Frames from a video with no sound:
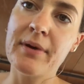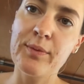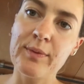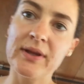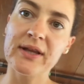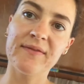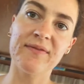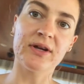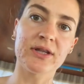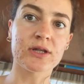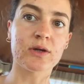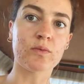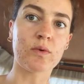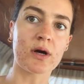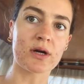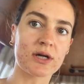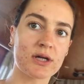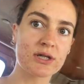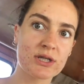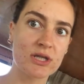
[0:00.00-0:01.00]
we live on the
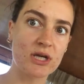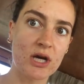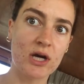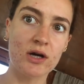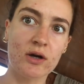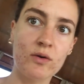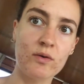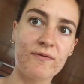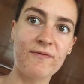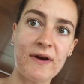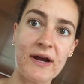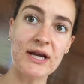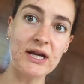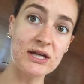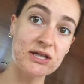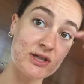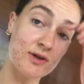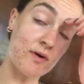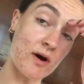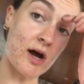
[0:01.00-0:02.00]
water, so if I get
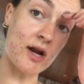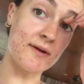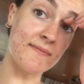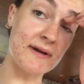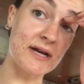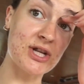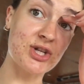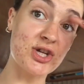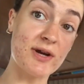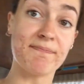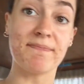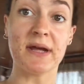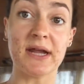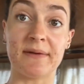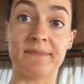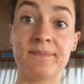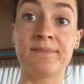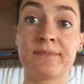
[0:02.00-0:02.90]
too hot, I'm gonna jump in.